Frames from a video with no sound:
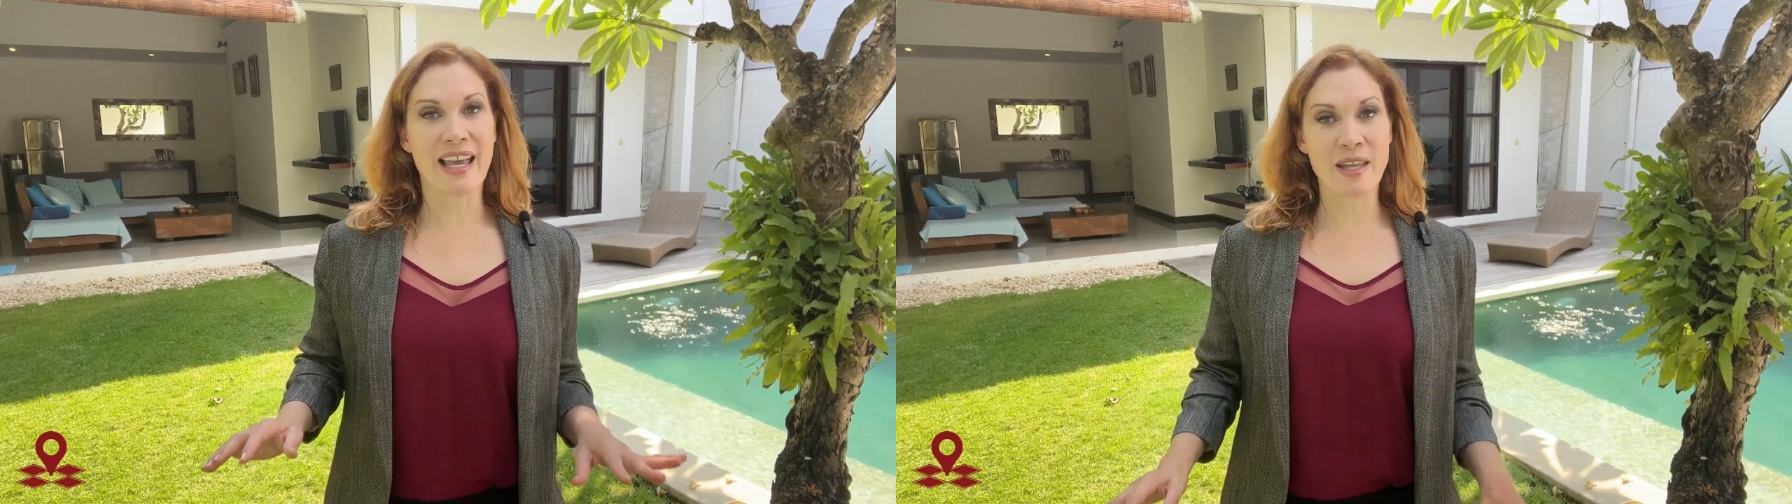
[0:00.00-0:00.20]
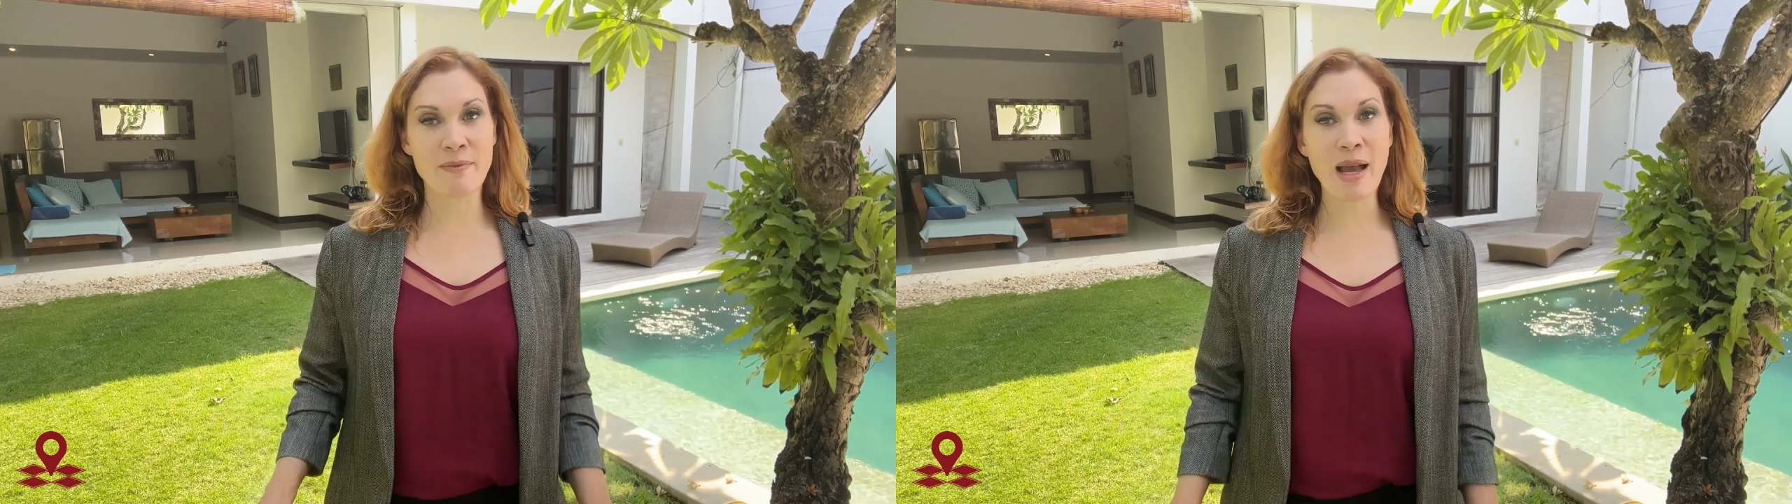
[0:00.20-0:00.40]

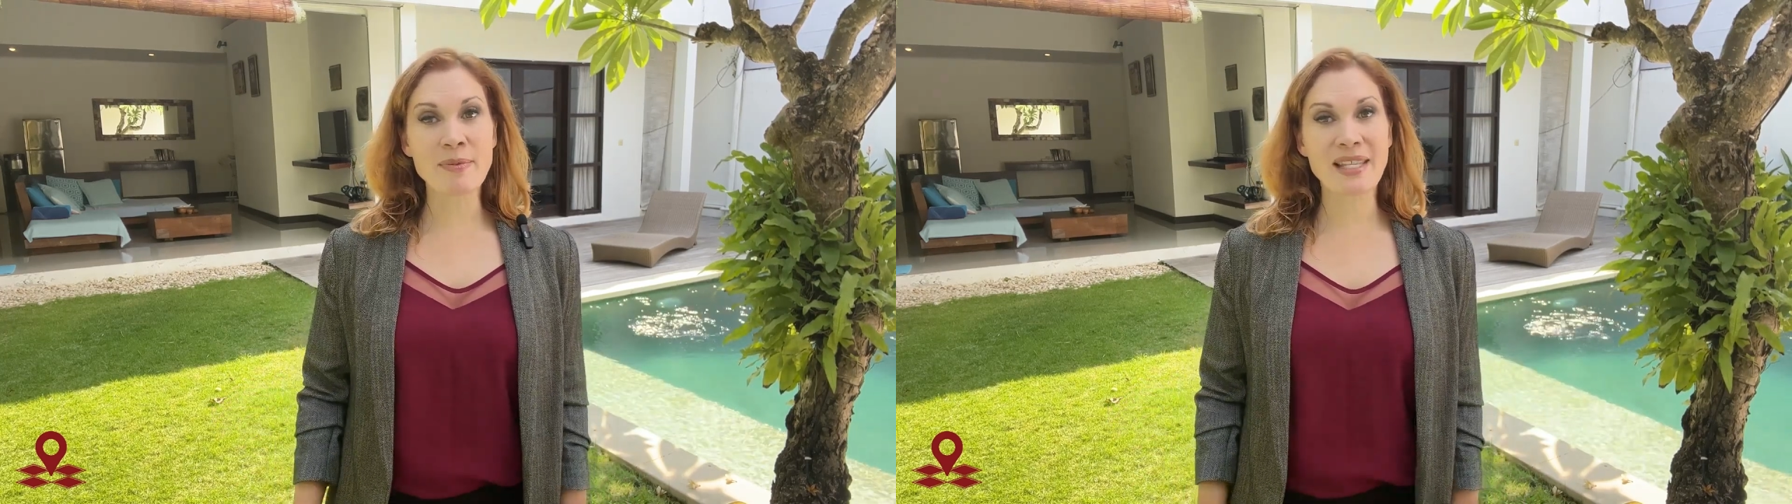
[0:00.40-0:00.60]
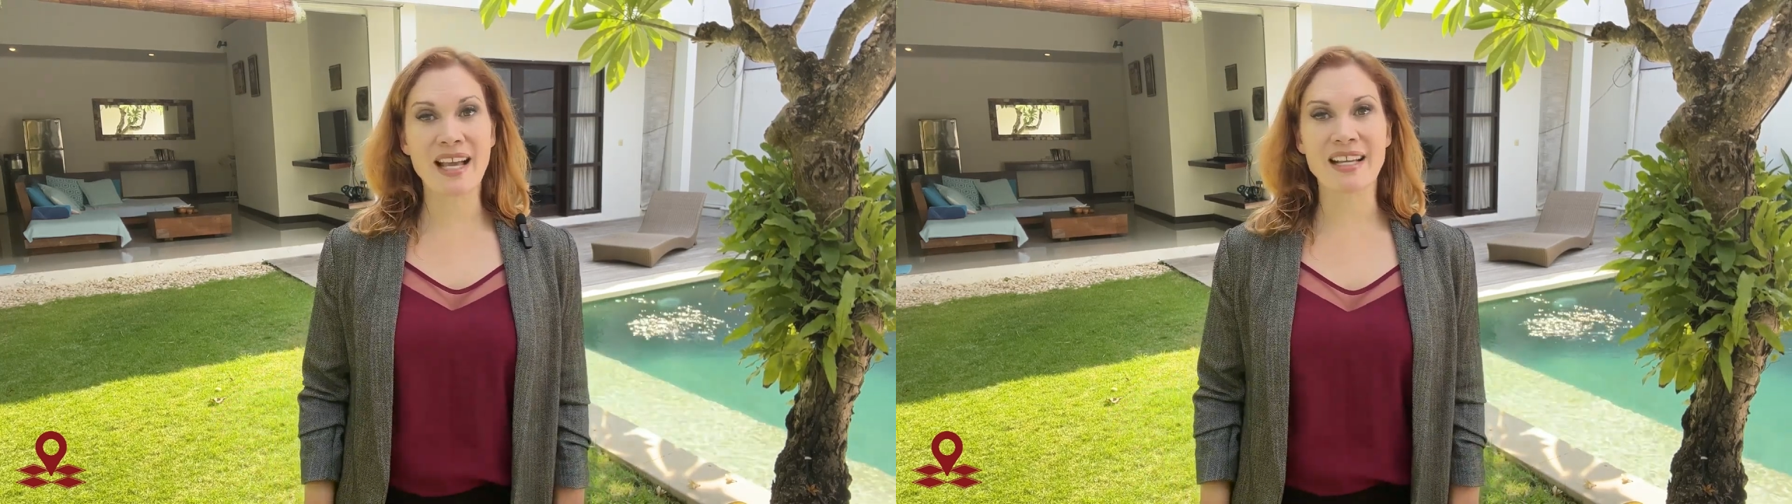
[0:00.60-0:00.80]

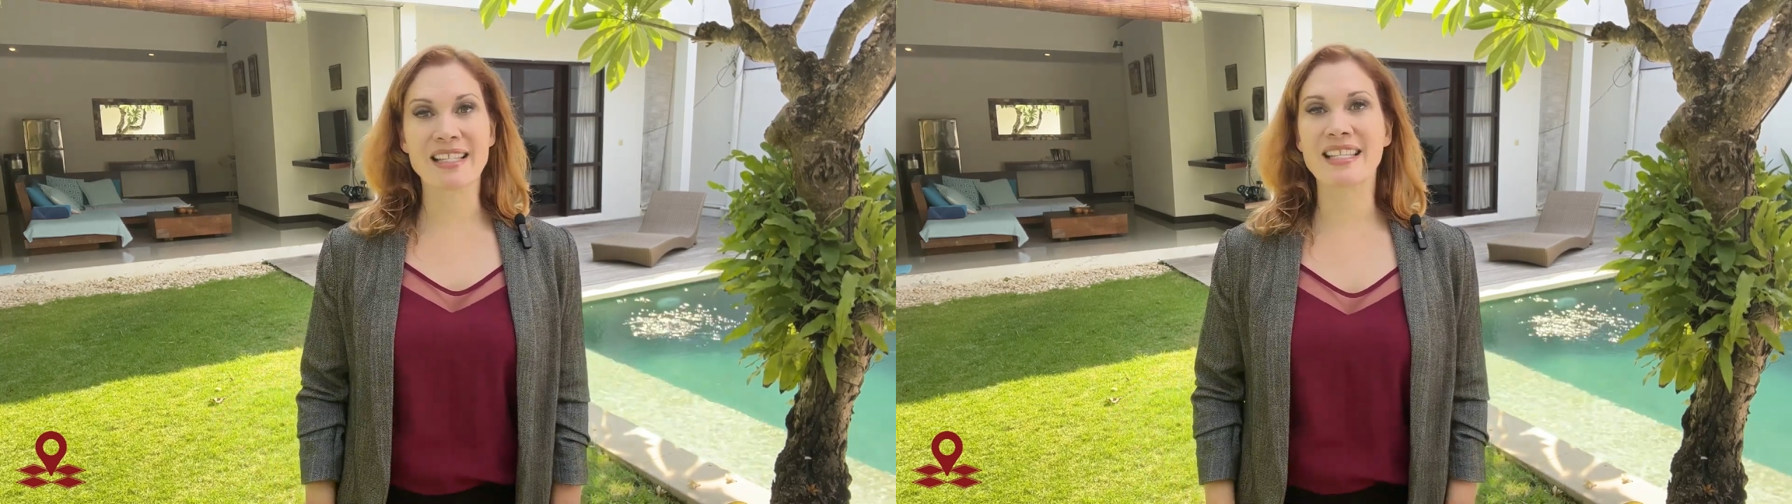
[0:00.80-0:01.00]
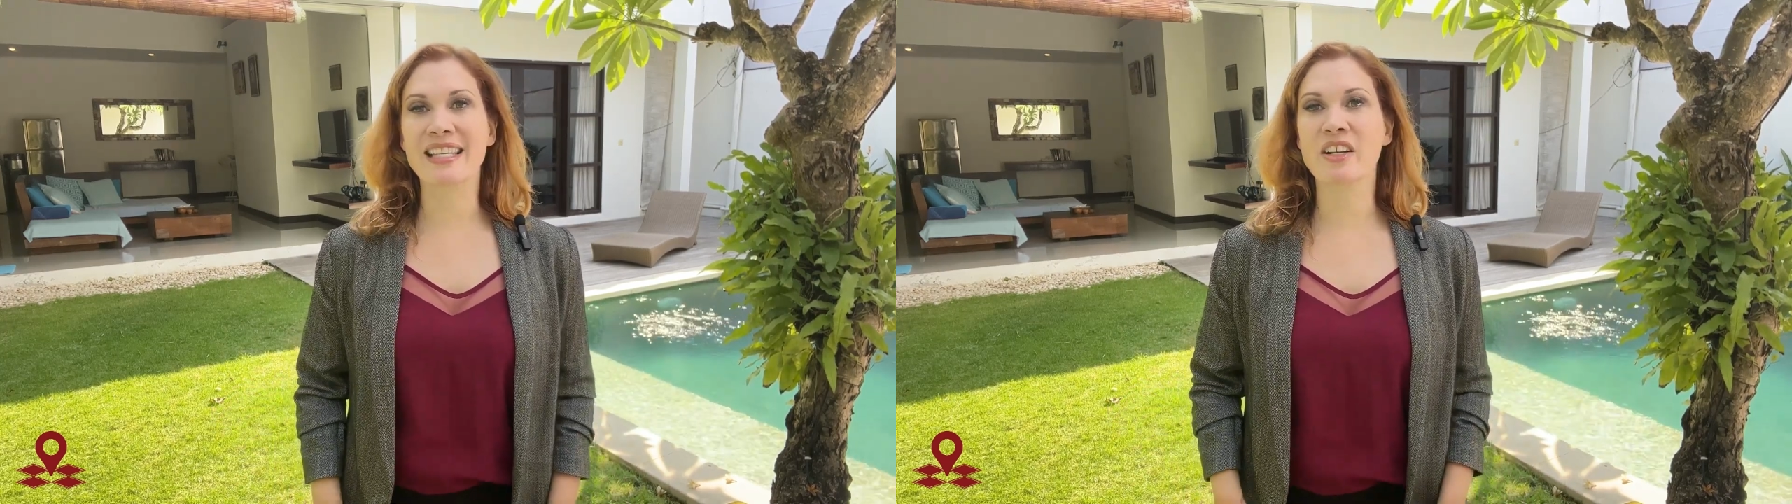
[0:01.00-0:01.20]

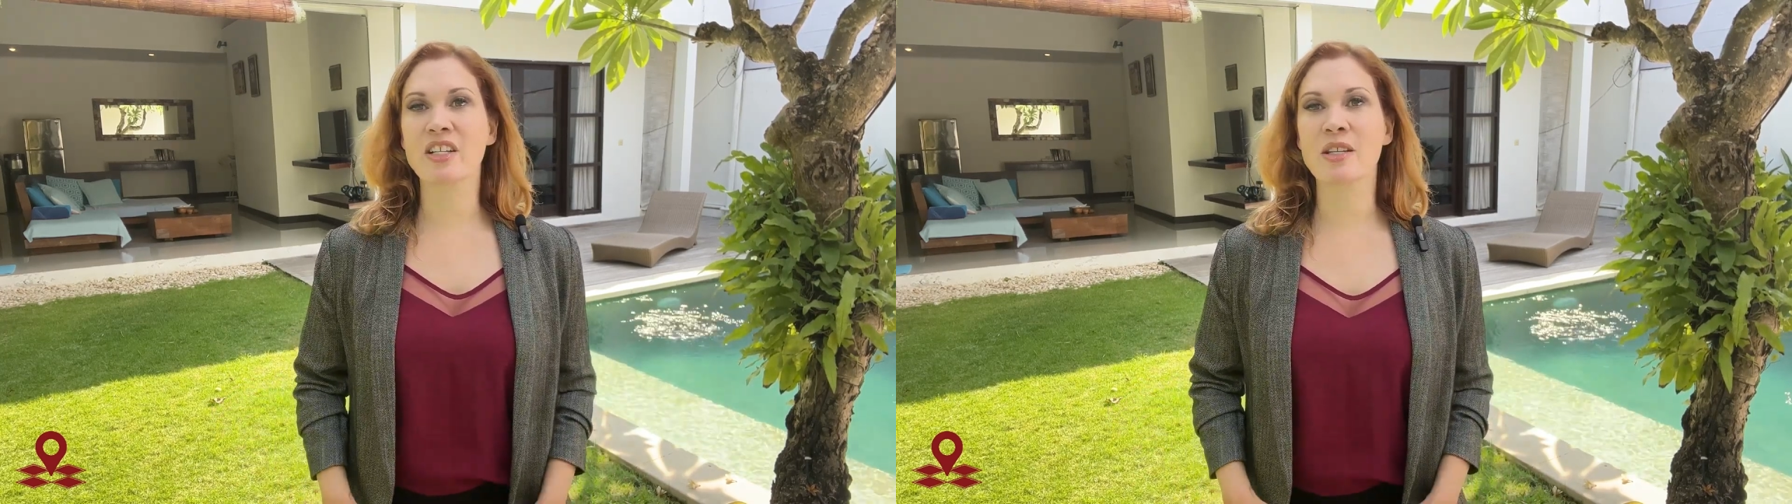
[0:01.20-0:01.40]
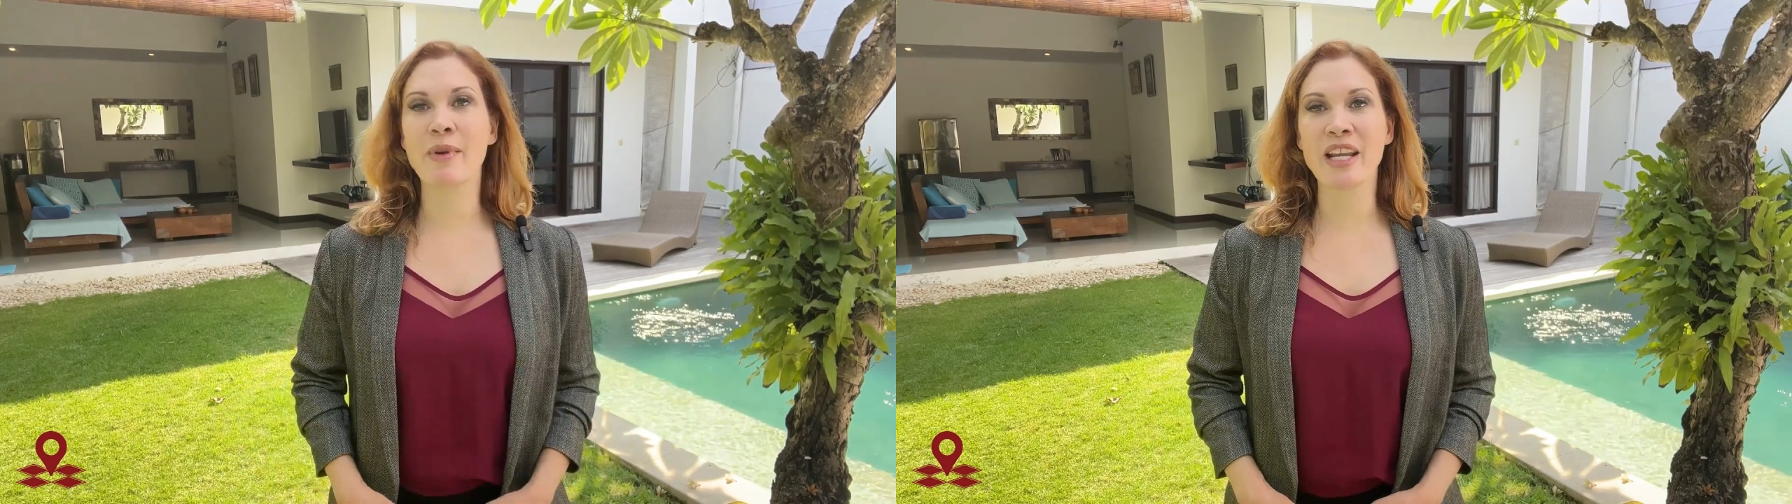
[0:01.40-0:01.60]
InMapzX is
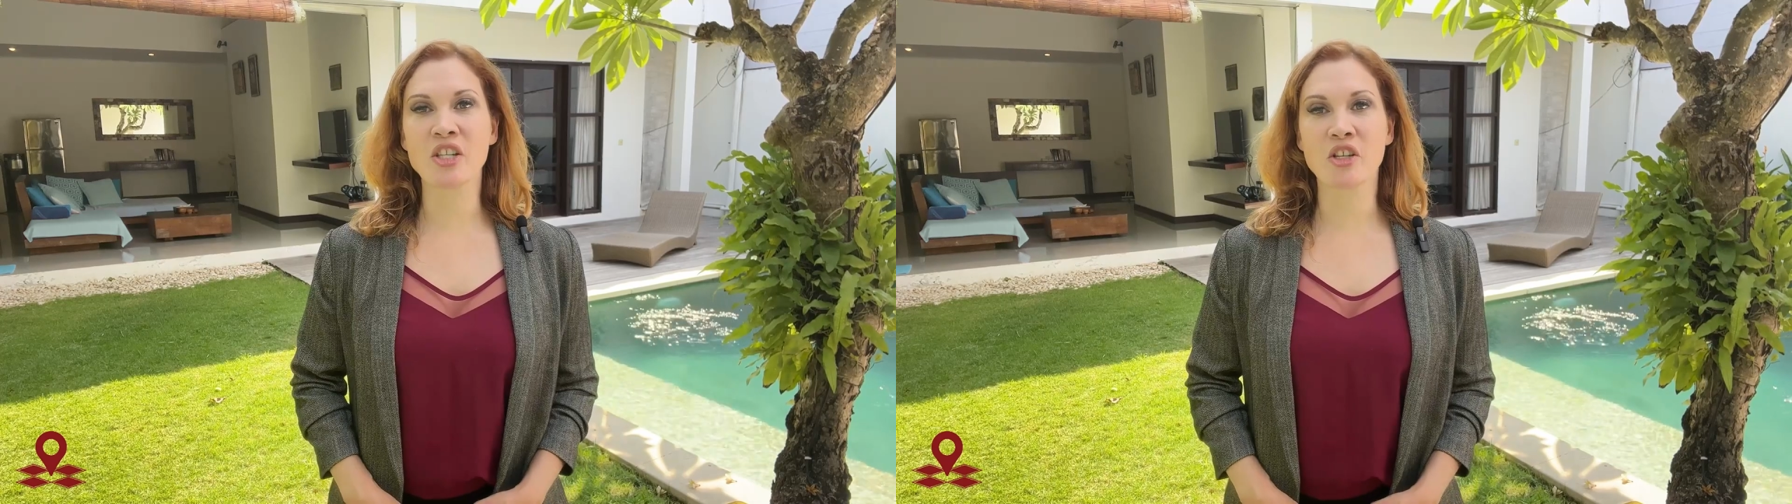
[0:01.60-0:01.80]
here to make